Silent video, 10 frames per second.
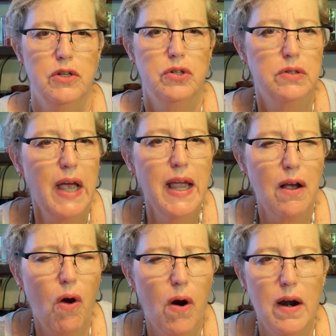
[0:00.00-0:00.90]
So
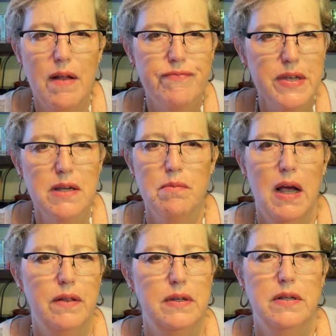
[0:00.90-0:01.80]
take heart and think
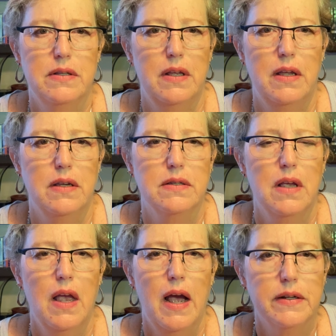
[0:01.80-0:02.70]
about these things
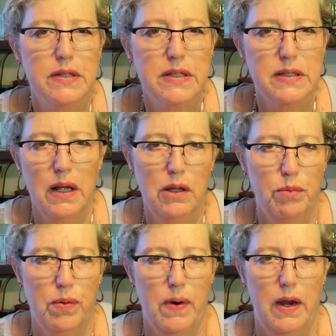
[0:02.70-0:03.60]
and
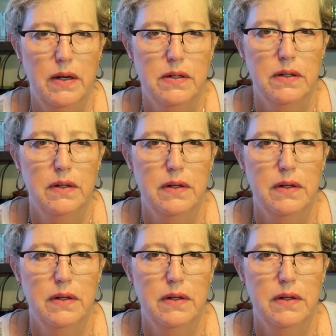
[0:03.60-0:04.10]
celebrate